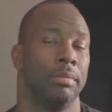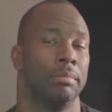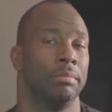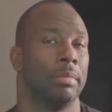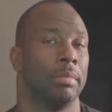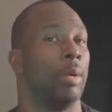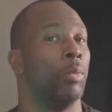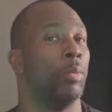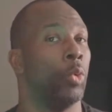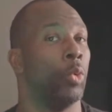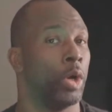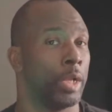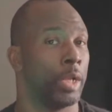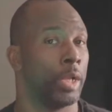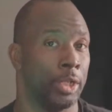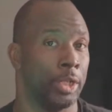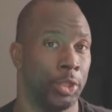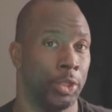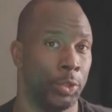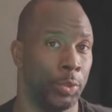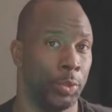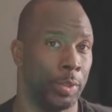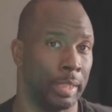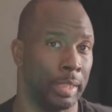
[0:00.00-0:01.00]
I want to
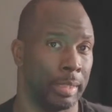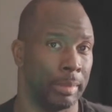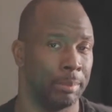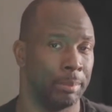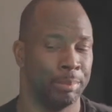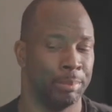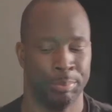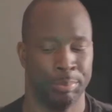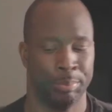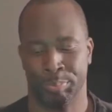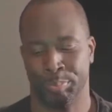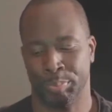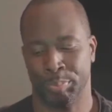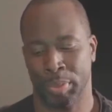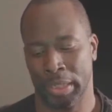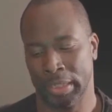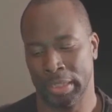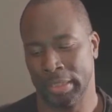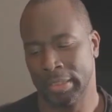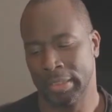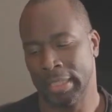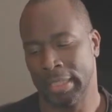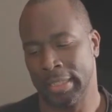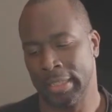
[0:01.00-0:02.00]
do it,
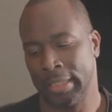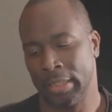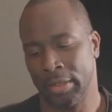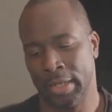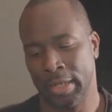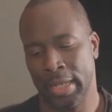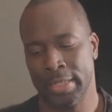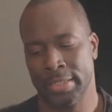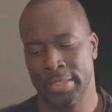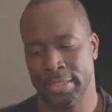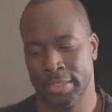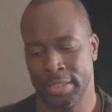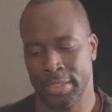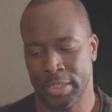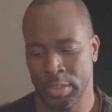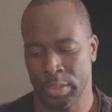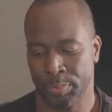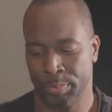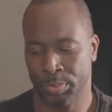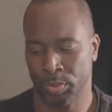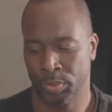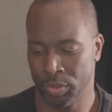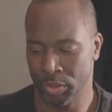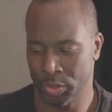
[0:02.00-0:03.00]
but then they're hesitant to
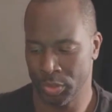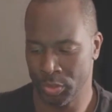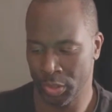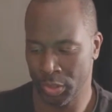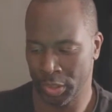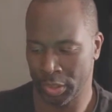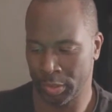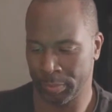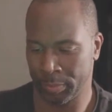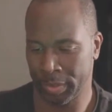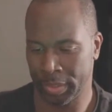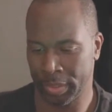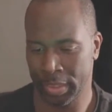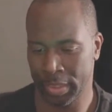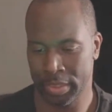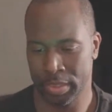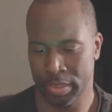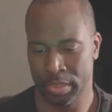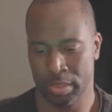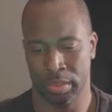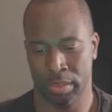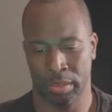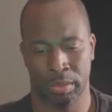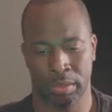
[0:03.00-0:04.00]
pull the trigger because
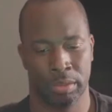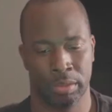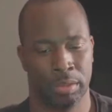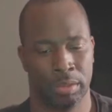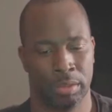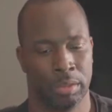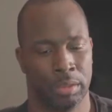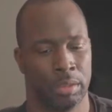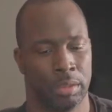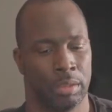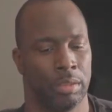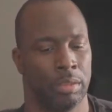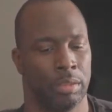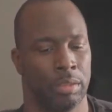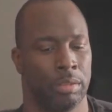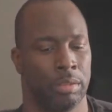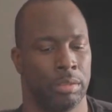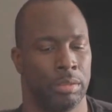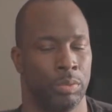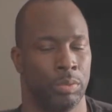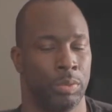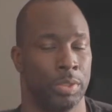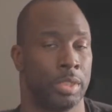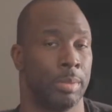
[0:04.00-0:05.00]
of
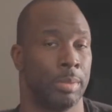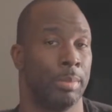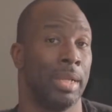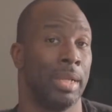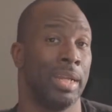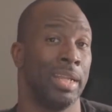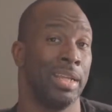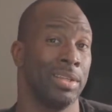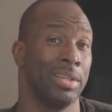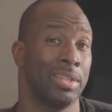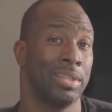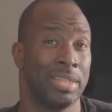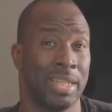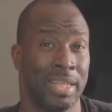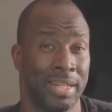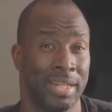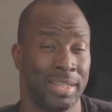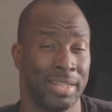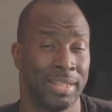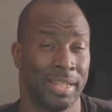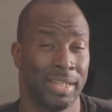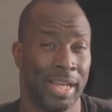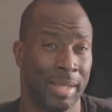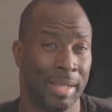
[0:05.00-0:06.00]
what somebody else said in
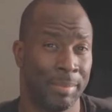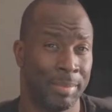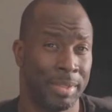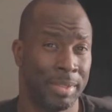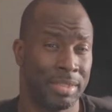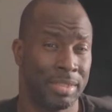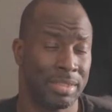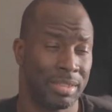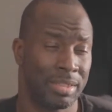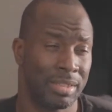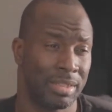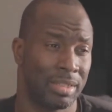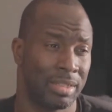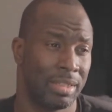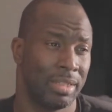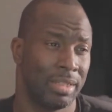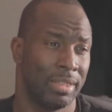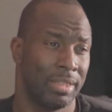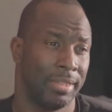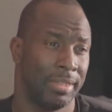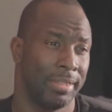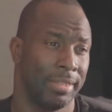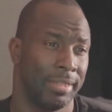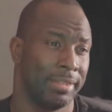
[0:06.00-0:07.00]
the comments.
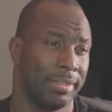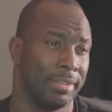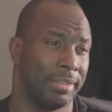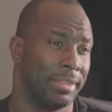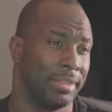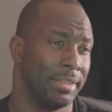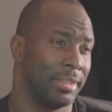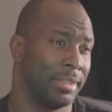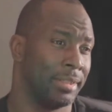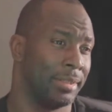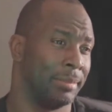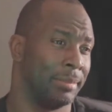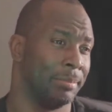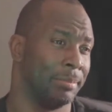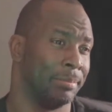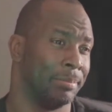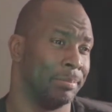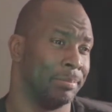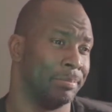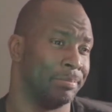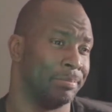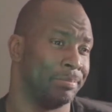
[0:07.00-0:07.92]
Um,